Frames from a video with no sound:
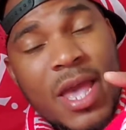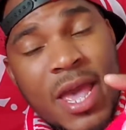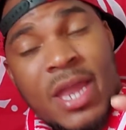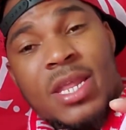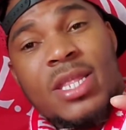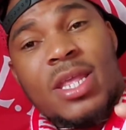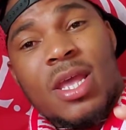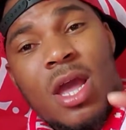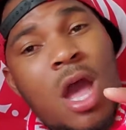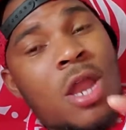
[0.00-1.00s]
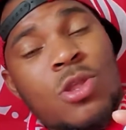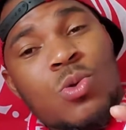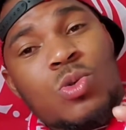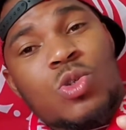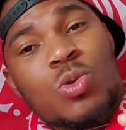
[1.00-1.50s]
on
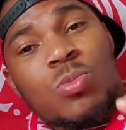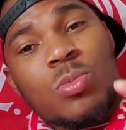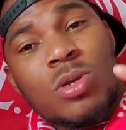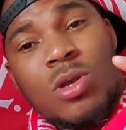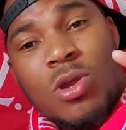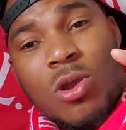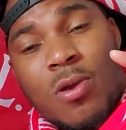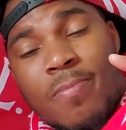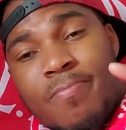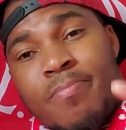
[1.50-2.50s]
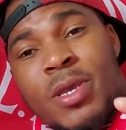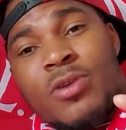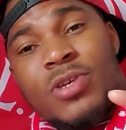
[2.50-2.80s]
YouTube. Big